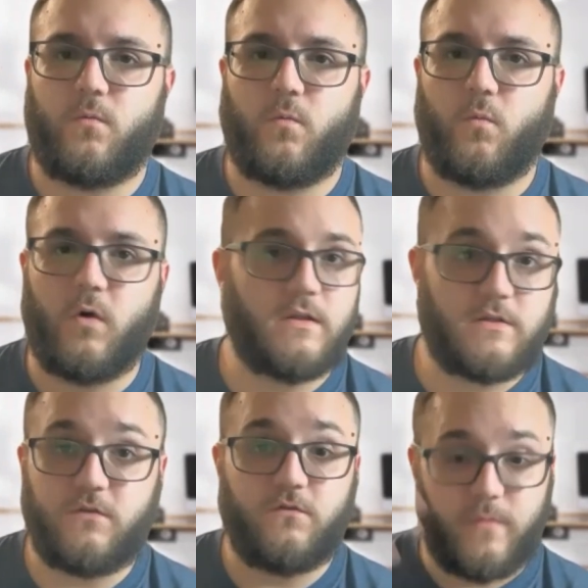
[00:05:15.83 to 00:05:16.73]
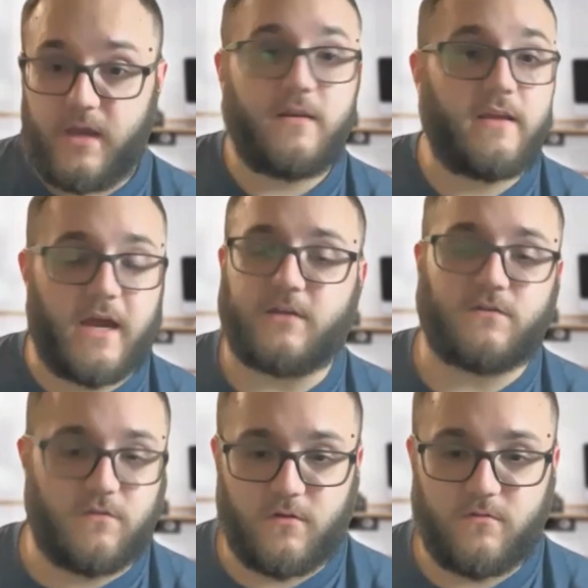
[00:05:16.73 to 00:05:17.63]
once you've made cash
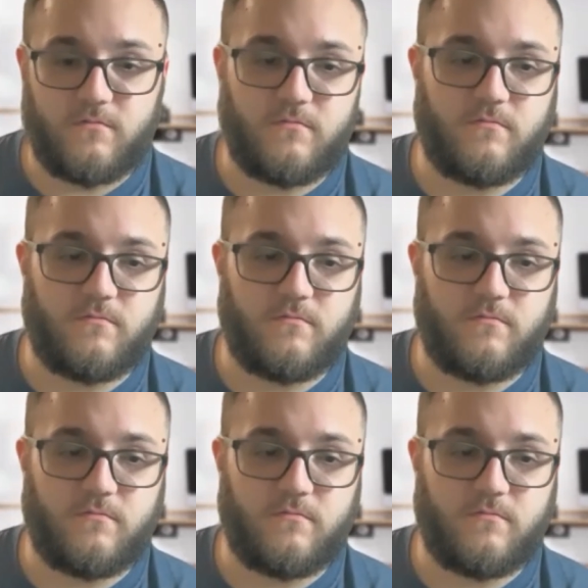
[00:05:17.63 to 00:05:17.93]
flow